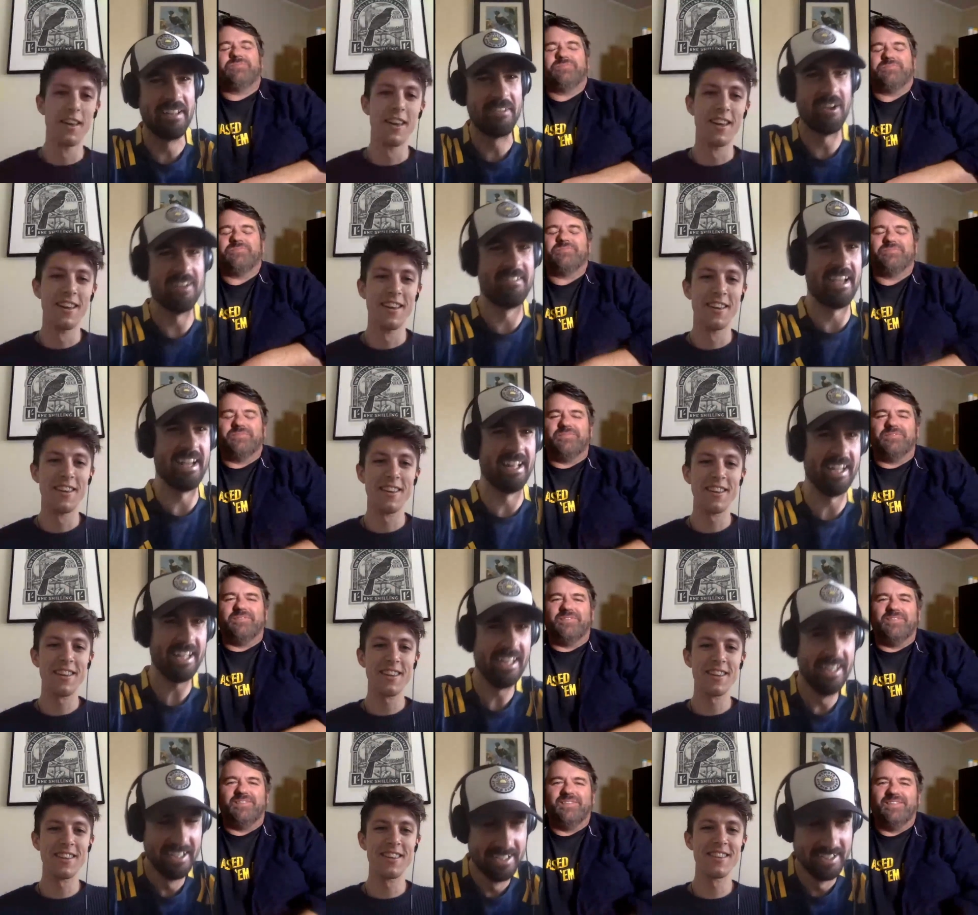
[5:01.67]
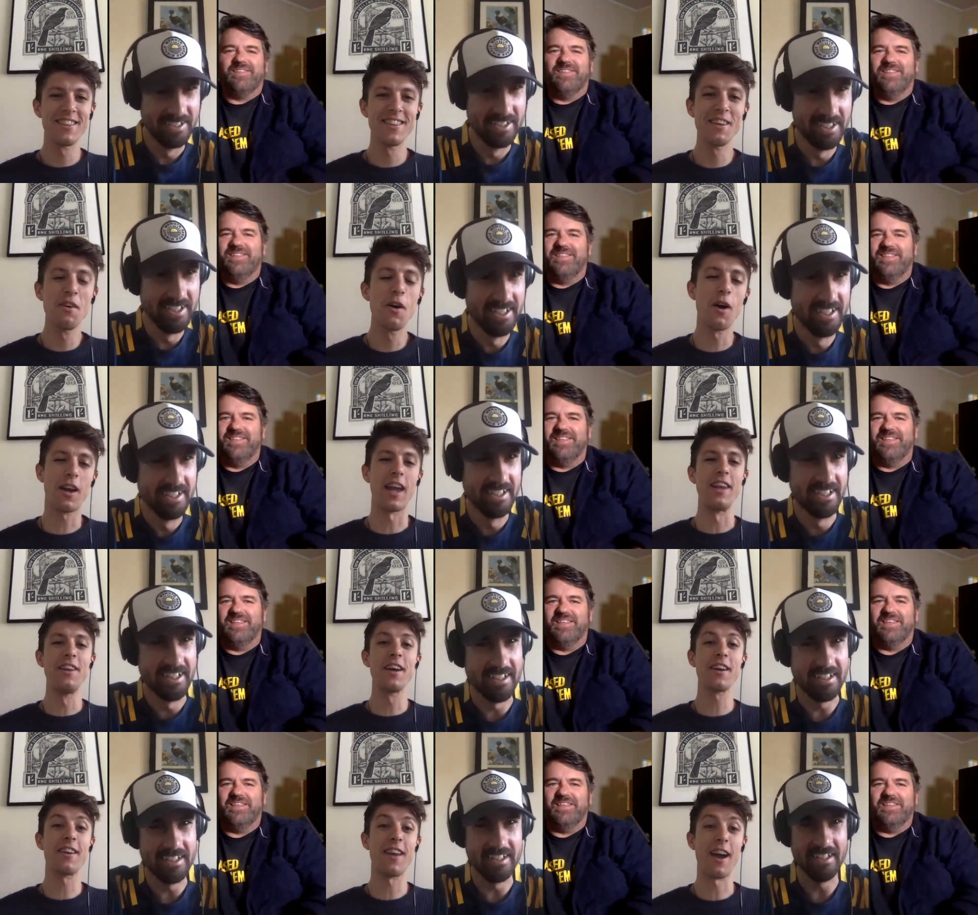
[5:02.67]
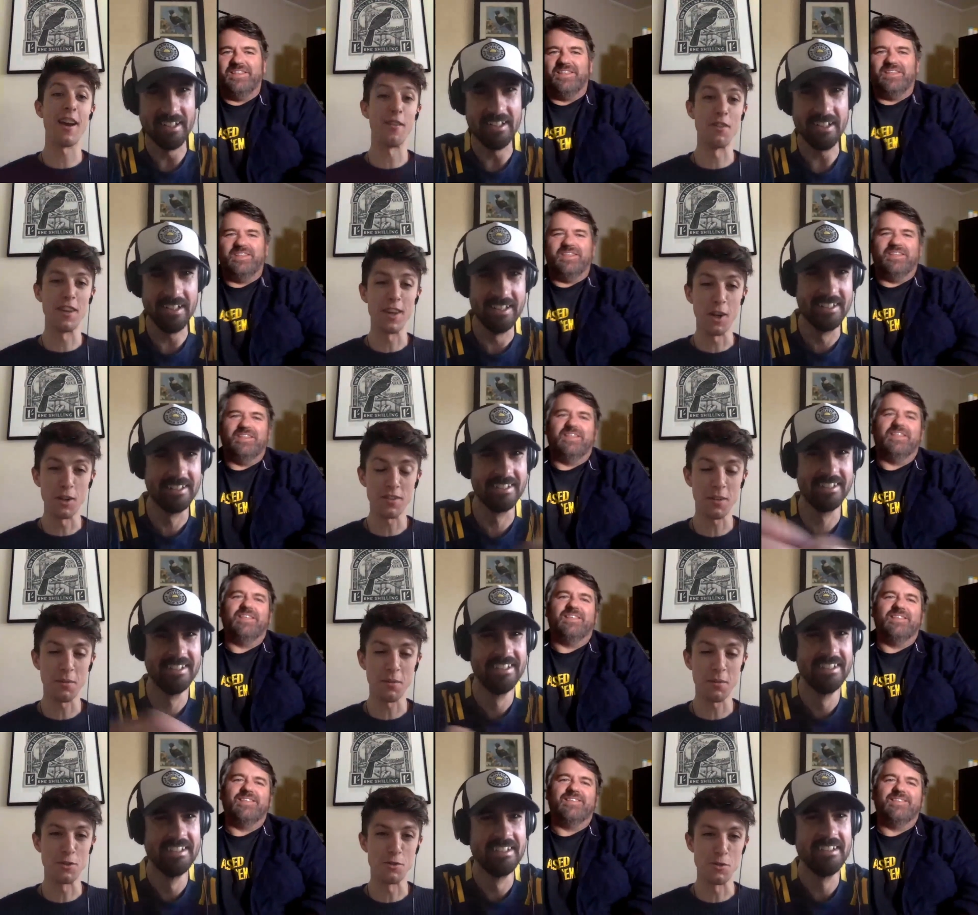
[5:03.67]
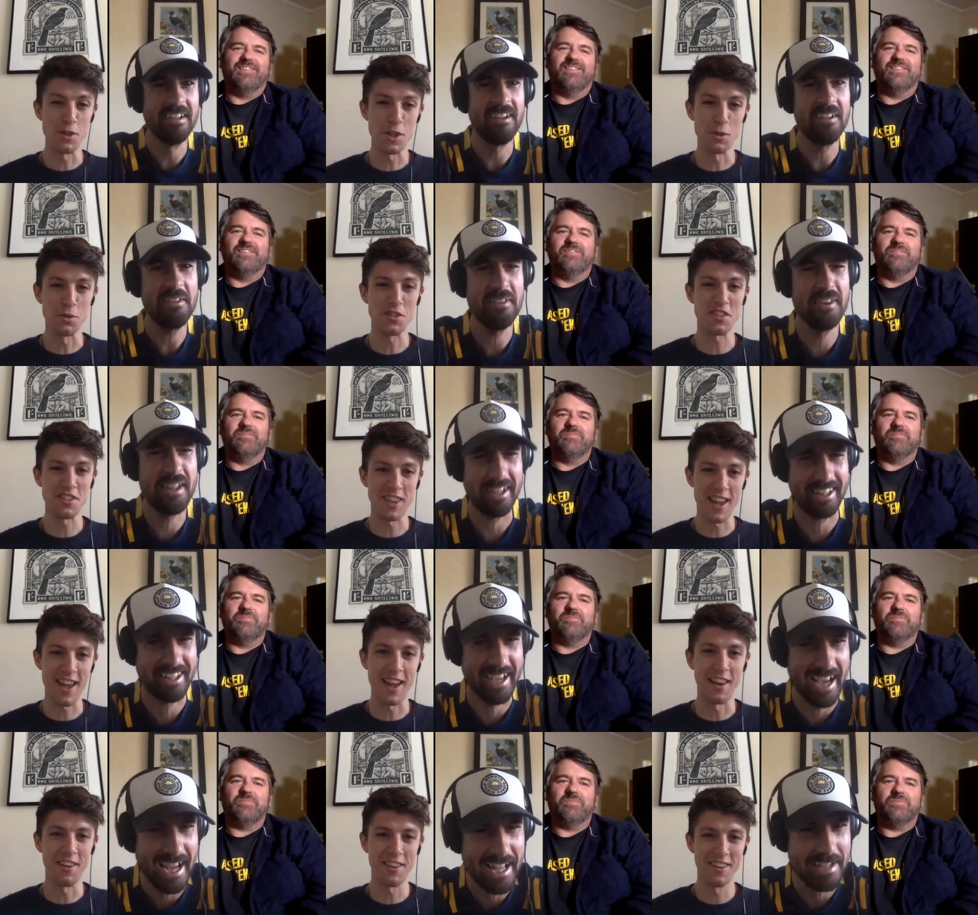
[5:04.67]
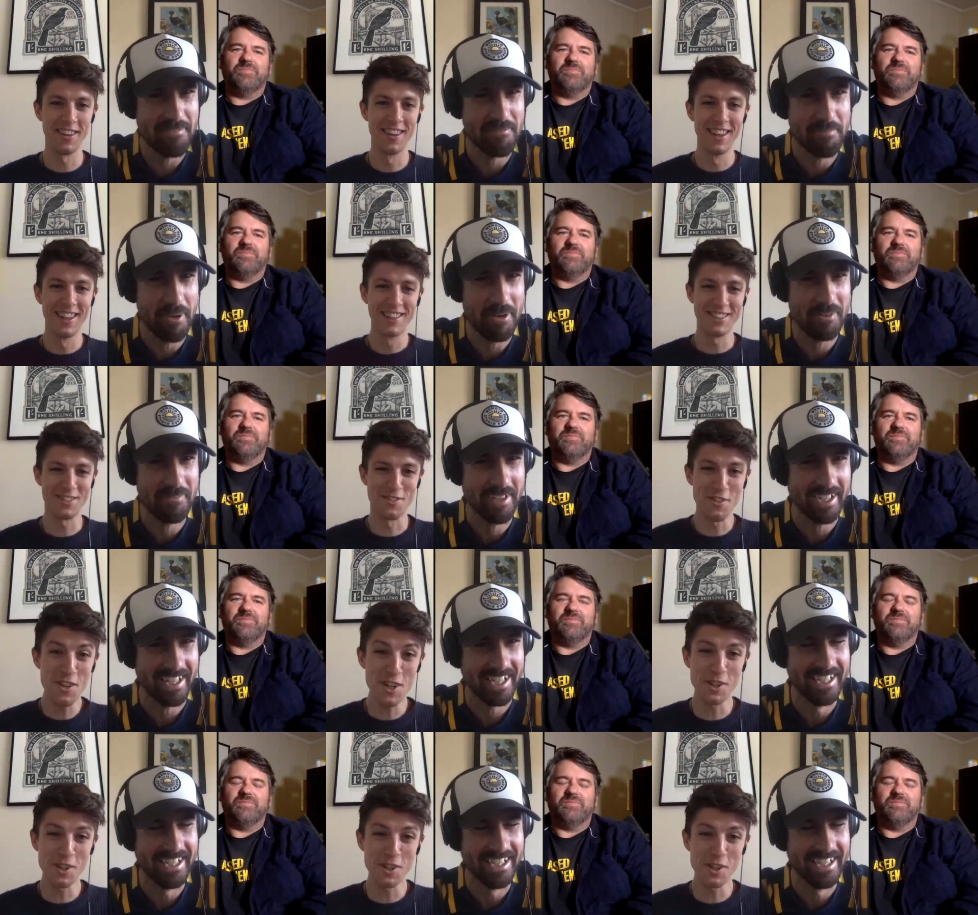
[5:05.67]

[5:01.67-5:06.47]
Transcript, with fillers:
Speaker 1: though. Eh, Titanic. Yeah, well, okay, Nick Cave. There you go. Something just real Nick sad. Cave, motivated.